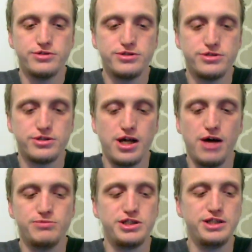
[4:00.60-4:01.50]

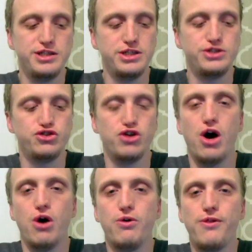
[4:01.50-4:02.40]
comes the
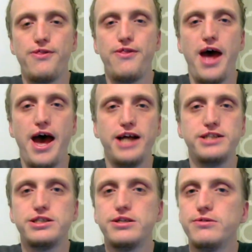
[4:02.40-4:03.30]
distro
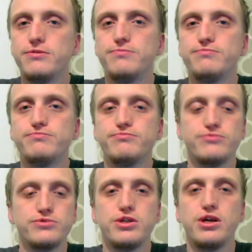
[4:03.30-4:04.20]
that
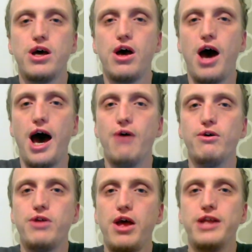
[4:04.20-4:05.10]
I
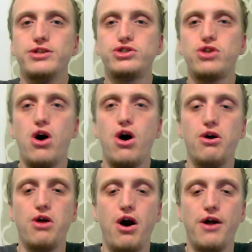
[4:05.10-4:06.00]
would
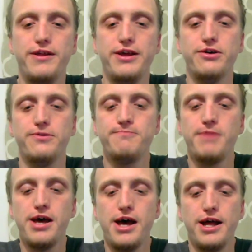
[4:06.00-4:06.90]
install on here.
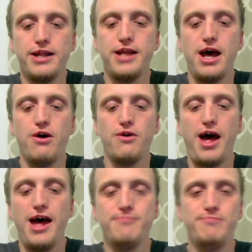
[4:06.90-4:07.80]
Now
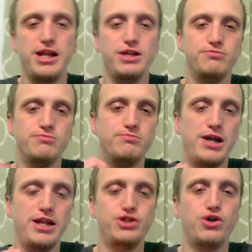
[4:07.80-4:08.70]
I had
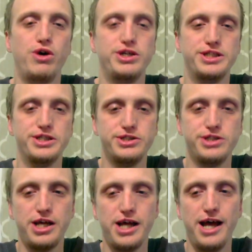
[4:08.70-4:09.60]
many choices
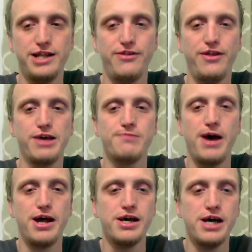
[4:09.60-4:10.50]
and I had to think
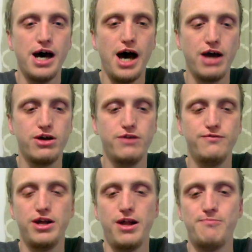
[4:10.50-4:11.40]
about it. I could have
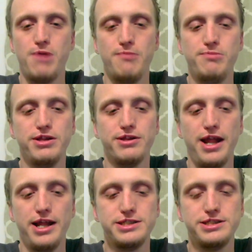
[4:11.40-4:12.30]
done a Puppy
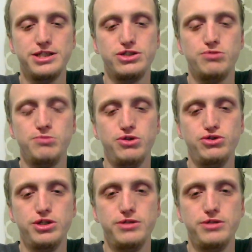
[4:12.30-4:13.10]
Linux distribution.